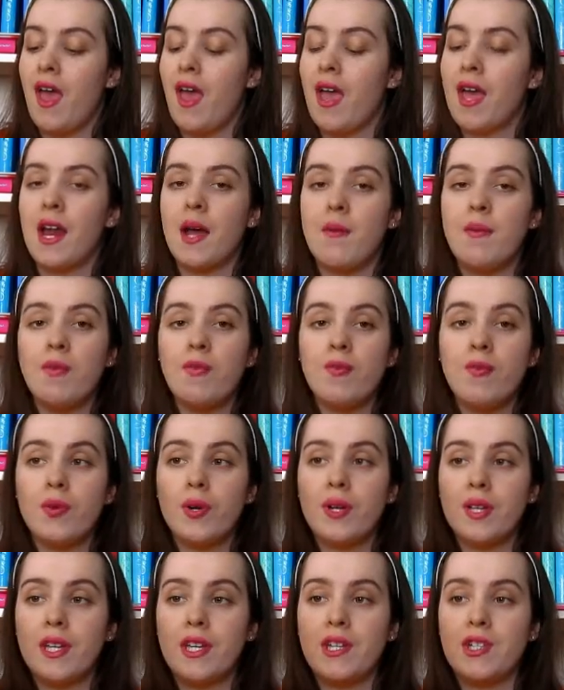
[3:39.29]
And I've been
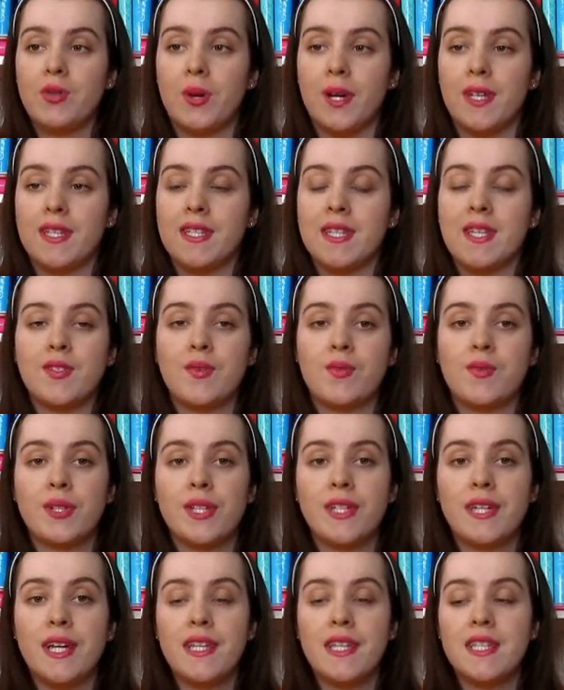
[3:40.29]
really enjoying this. It has a
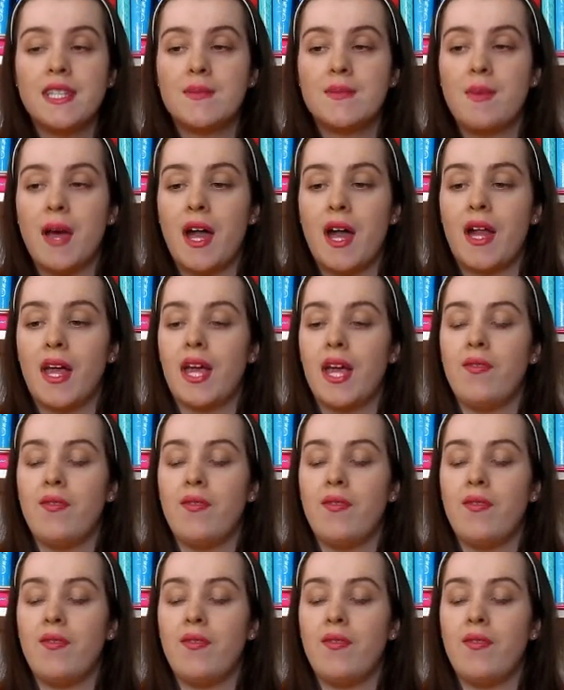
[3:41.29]
really nice smell.